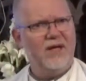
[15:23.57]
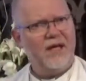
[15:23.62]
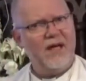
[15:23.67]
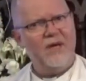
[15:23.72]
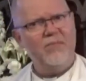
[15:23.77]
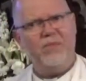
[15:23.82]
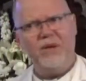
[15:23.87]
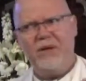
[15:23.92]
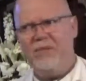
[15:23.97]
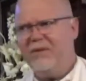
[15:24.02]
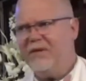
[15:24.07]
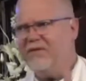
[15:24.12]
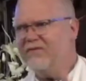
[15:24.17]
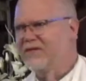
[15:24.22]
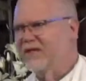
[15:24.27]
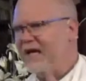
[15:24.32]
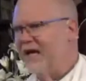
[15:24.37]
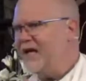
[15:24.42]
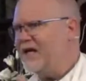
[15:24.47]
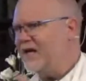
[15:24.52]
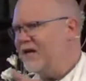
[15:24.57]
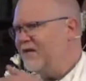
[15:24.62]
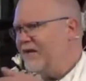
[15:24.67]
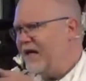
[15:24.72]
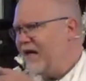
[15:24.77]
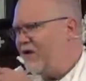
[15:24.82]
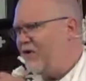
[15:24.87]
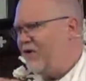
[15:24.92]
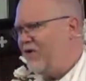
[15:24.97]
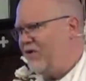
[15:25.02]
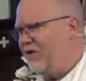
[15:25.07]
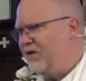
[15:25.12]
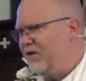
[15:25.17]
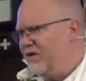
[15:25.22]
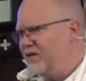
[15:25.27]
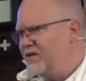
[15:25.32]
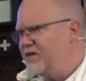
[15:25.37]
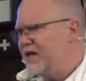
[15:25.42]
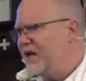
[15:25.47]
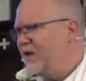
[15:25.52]
and people have taken that on
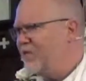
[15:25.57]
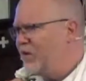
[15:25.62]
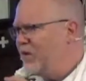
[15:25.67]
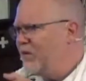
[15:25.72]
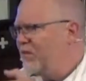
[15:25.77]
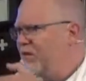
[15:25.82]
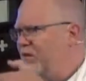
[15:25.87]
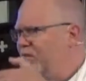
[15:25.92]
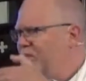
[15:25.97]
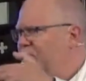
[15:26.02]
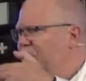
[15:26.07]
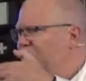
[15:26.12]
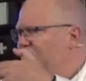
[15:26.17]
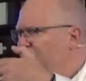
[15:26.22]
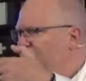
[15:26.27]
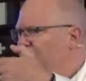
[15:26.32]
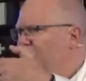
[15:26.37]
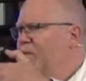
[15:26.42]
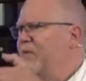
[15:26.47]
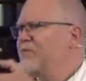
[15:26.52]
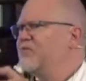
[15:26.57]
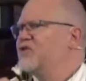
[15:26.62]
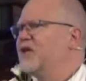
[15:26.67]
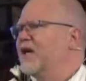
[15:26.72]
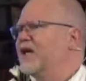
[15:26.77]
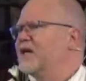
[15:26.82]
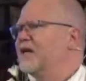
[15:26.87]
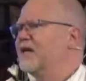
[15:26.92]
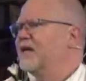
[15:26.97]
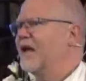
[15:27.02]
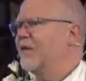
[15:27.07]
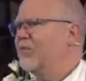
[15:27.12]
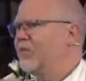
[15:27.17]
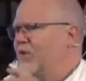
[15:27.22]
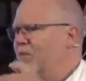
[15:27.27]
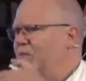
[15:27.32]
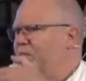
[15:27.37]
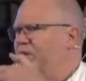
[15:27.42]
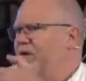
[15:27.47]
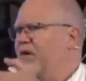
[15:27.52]
to say, we will, ob we'll object to that,
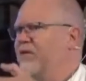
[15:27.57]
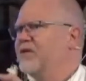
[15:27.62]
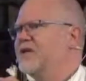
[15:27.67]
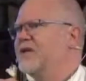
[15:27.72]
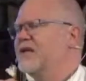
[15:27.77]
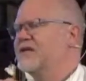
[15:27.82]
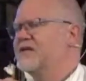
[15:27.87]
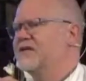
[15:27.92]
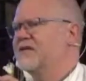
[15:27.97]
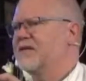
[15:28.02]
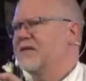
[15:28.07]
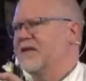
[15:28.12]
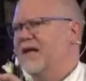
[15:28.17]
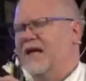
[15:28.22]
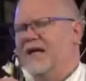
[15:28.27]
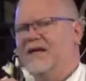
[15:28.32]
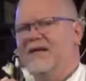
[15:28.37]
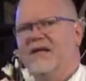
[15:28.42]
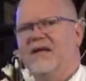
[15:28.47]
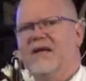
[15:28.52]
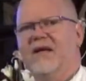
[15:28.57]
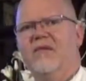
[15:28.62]
we'll protest that,